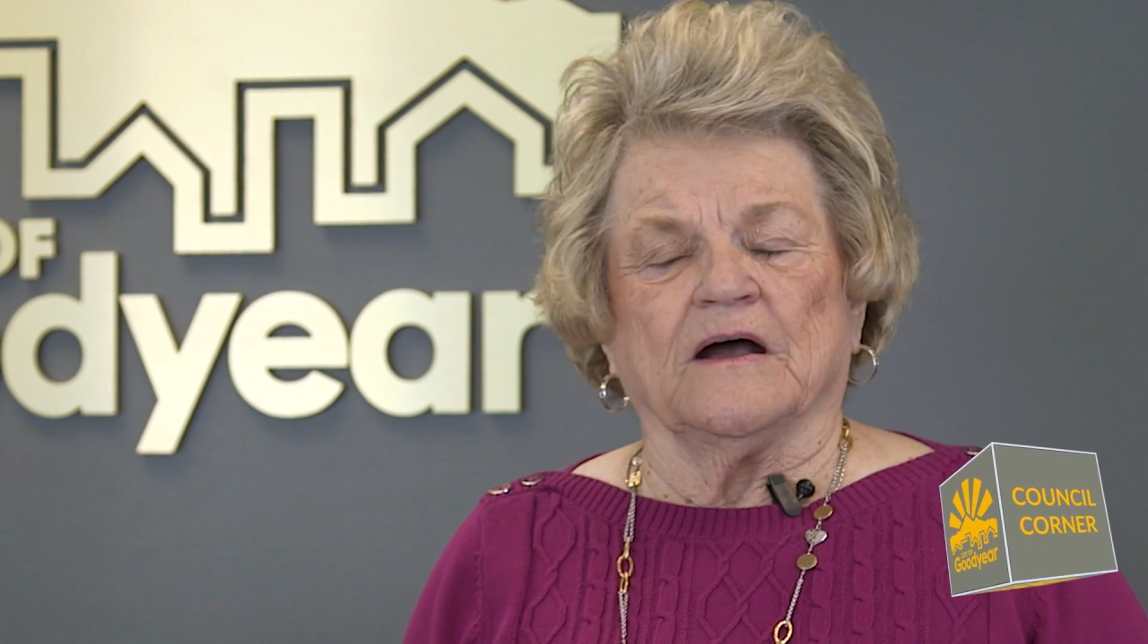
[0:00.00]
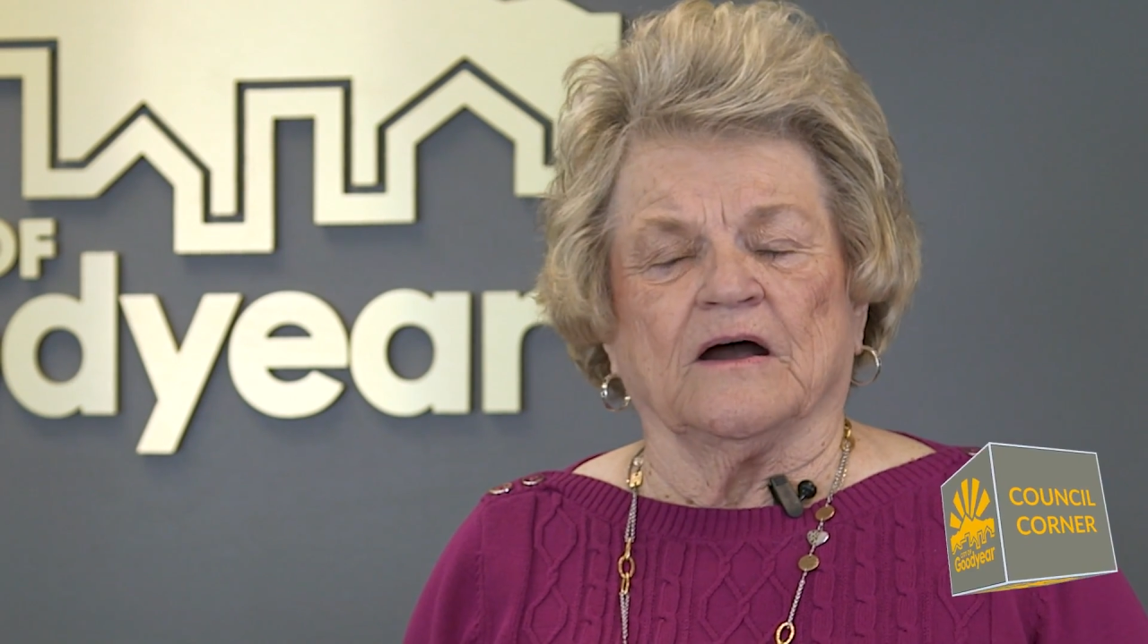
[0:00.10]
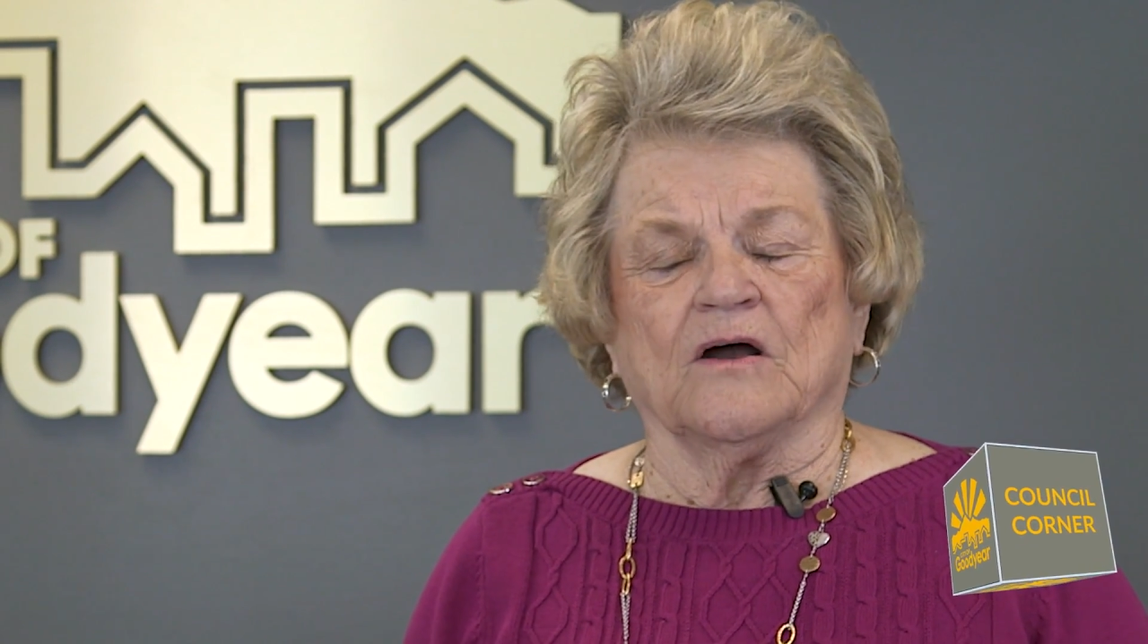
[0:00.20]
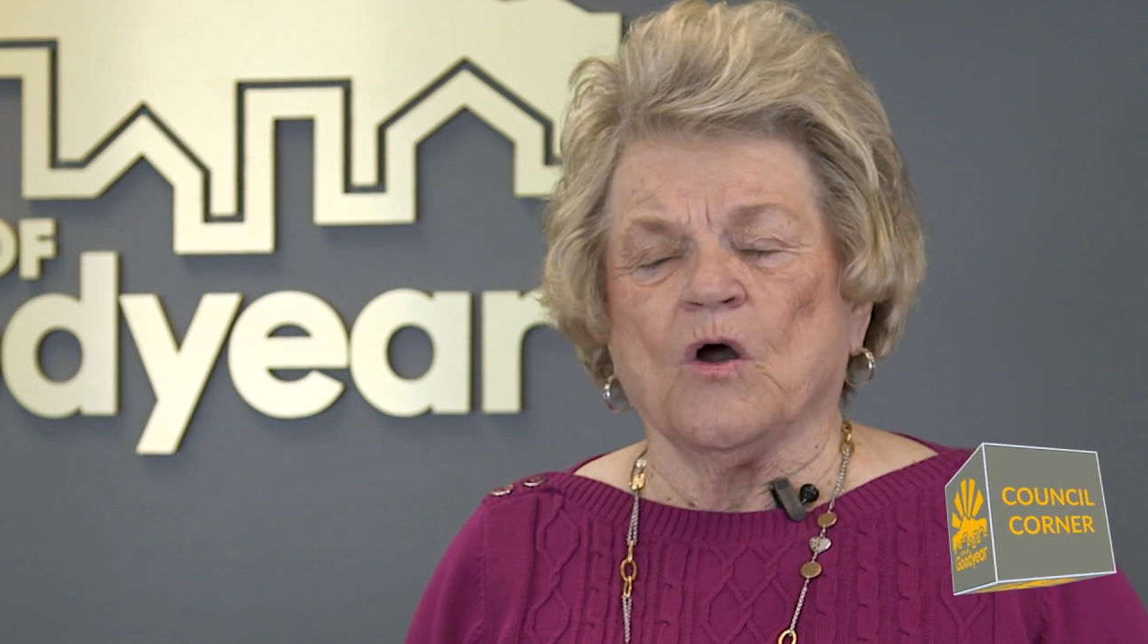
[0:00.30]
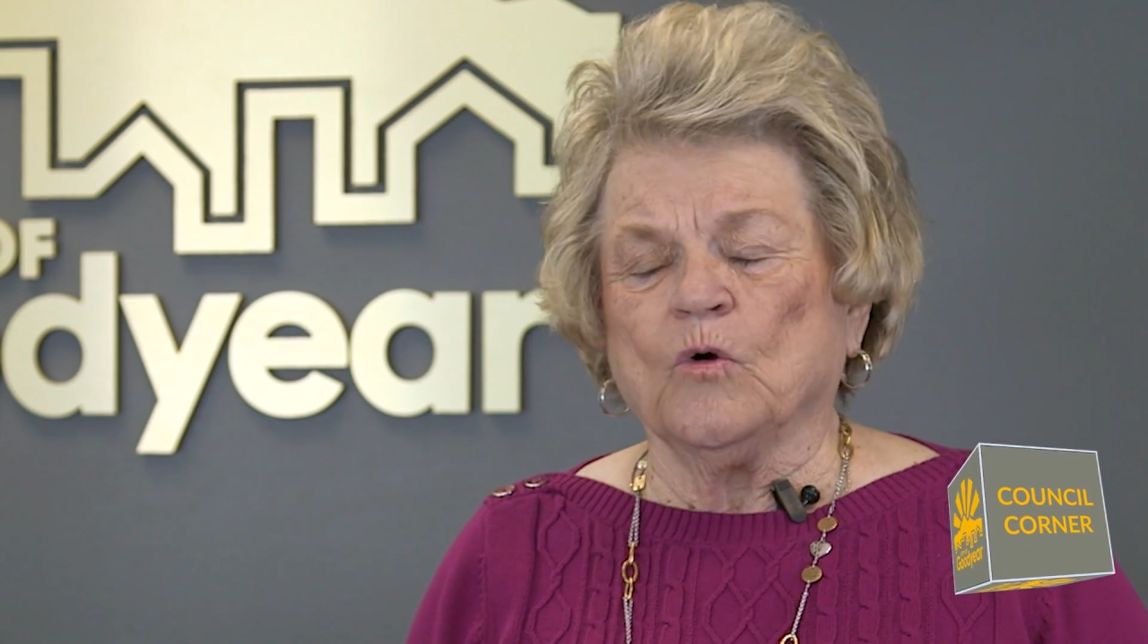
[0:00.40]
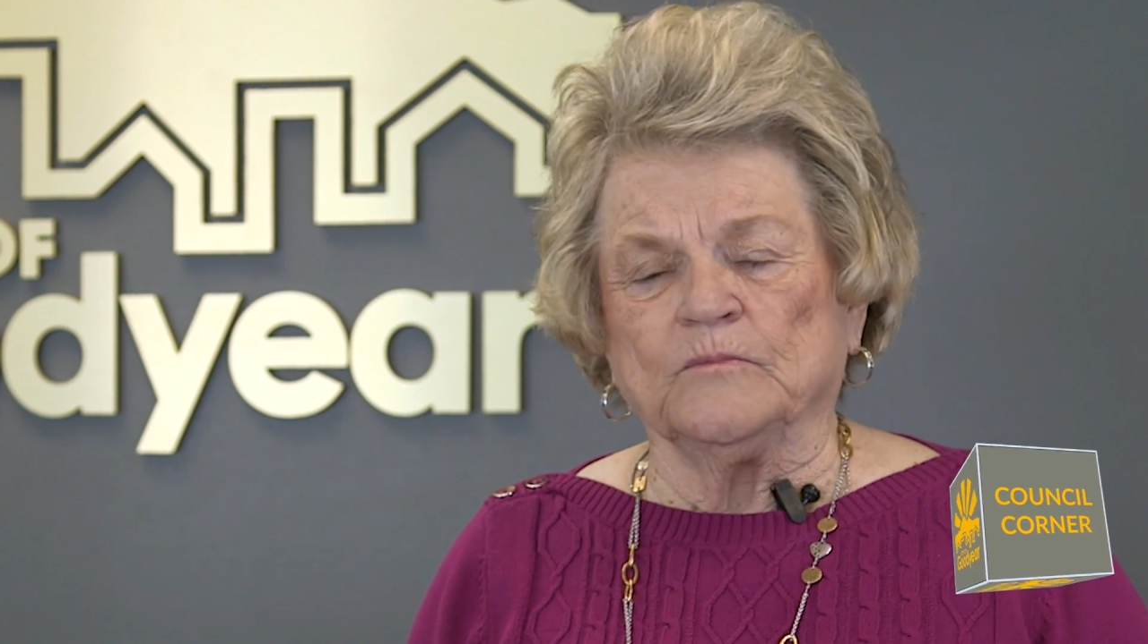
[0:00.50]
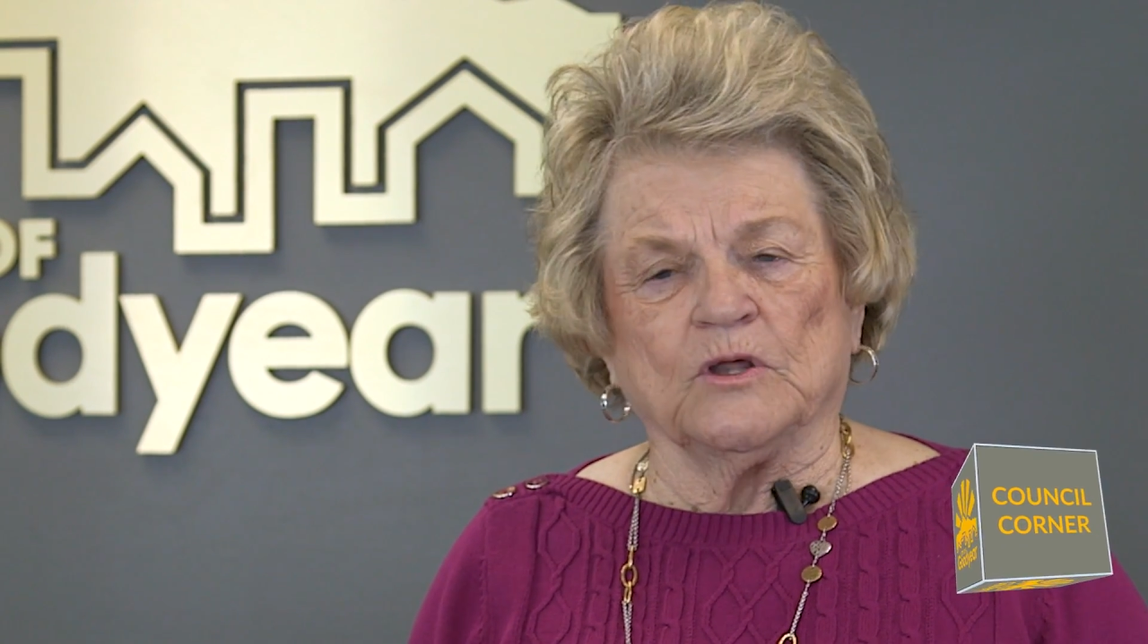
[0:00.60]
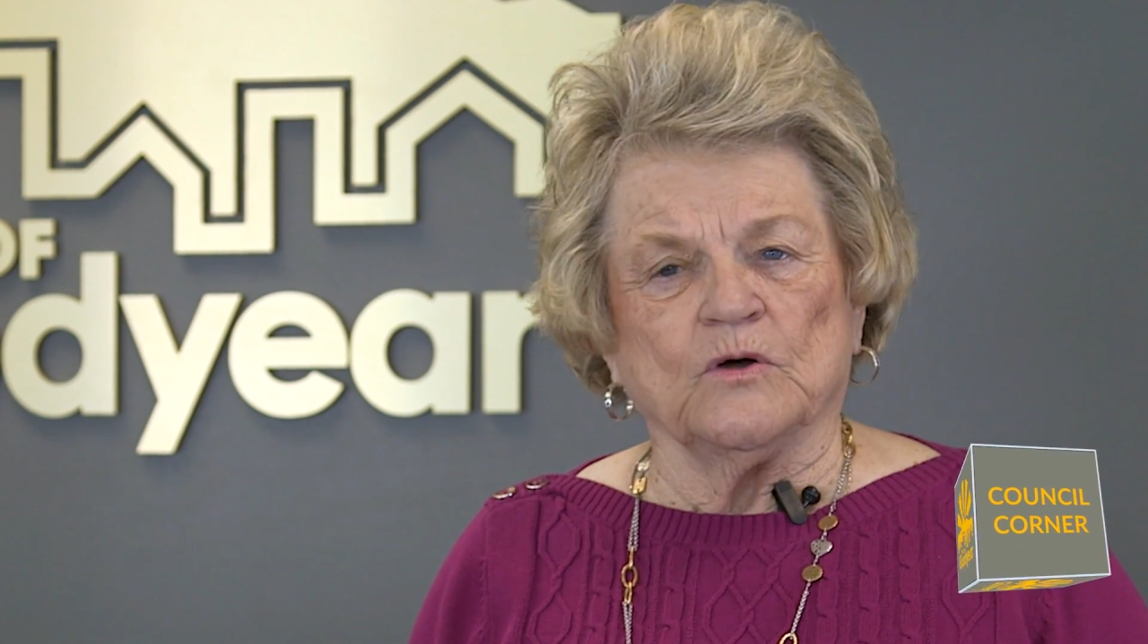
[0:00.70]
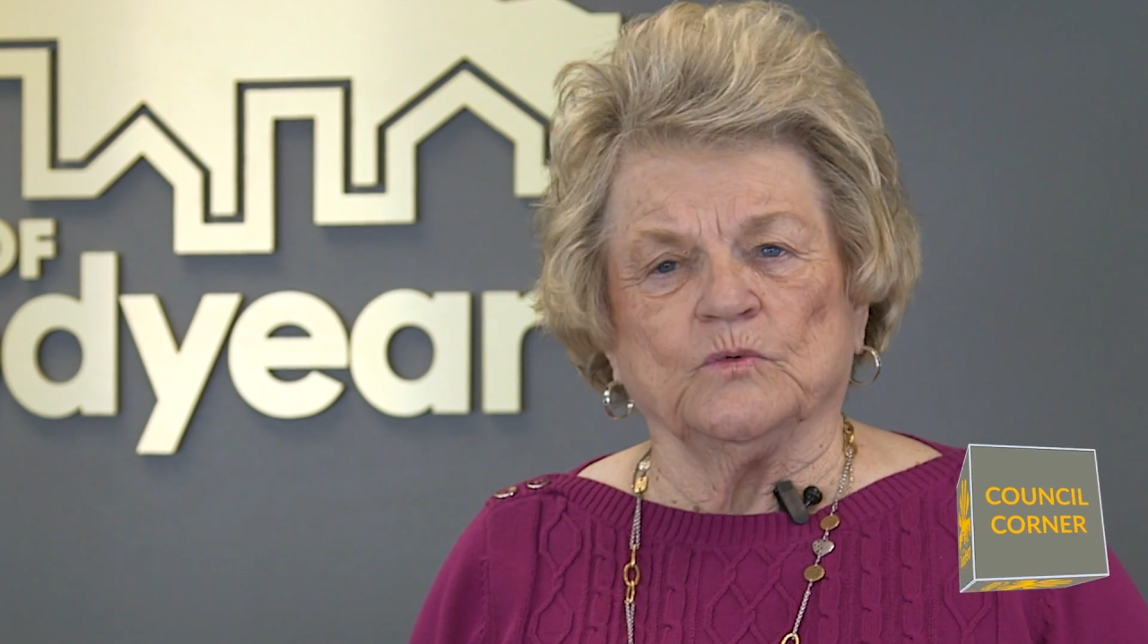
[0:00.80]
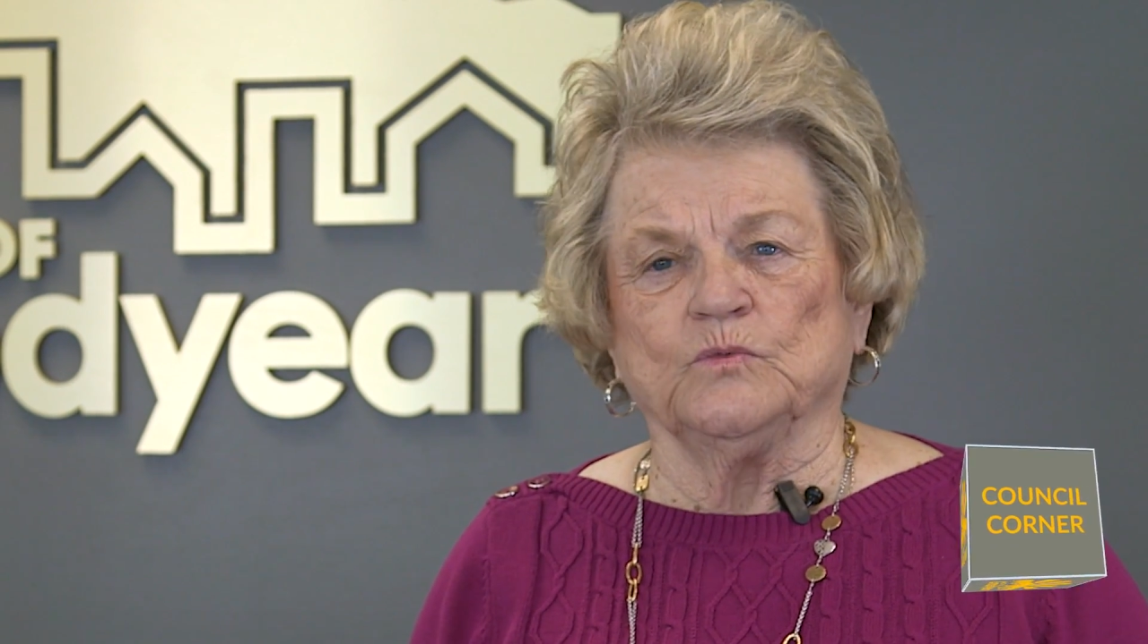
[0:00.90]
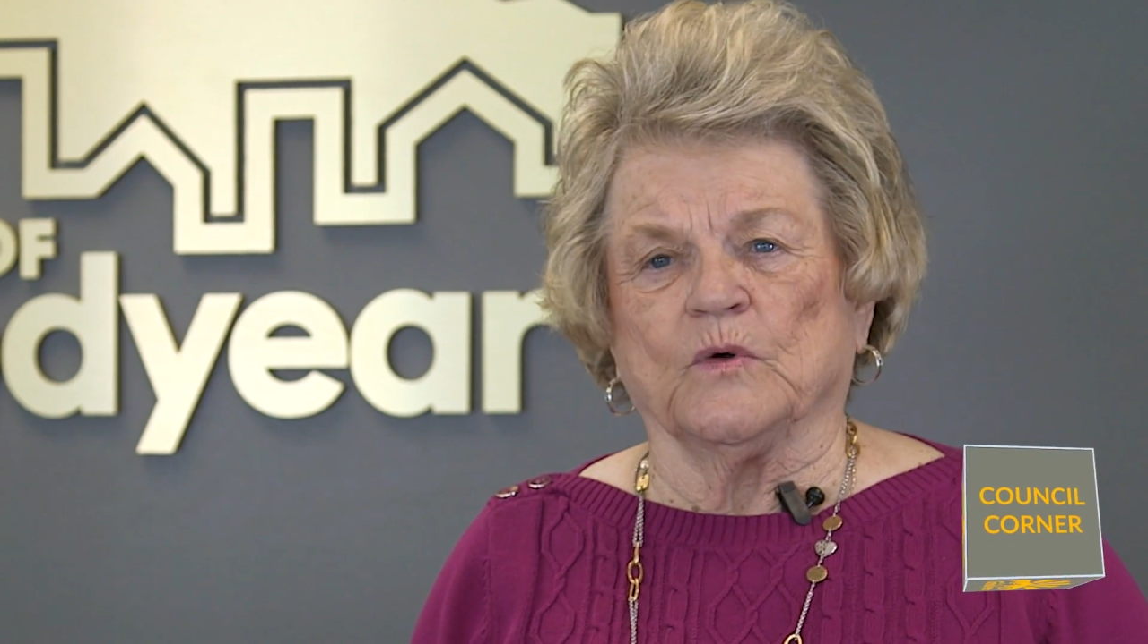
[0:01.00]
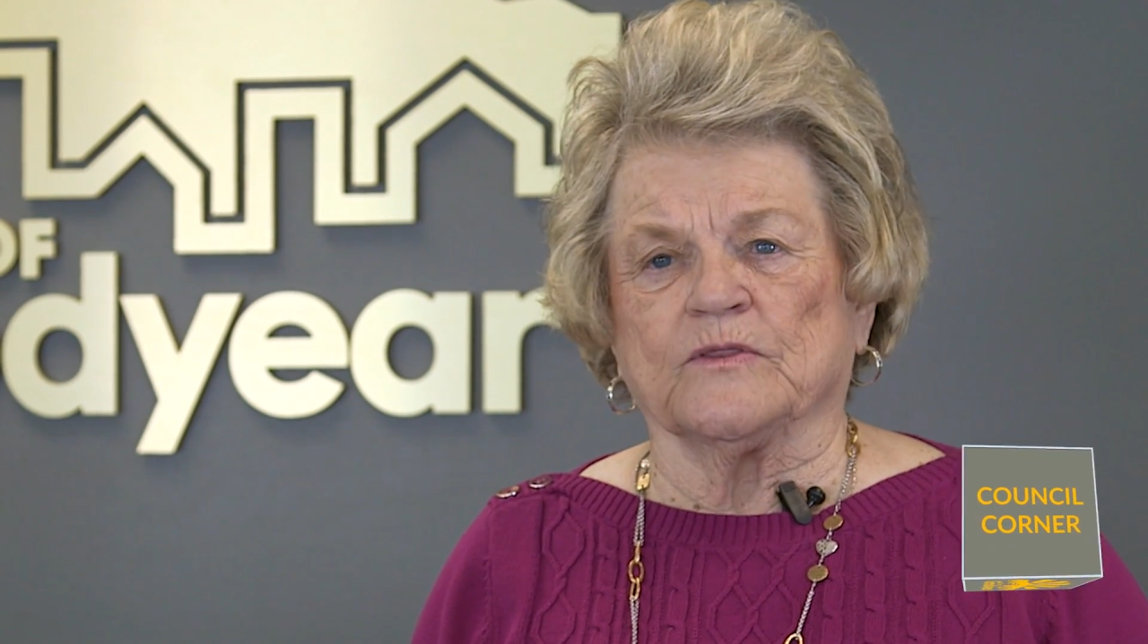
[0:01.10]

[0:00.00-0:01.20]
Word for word: a home loan,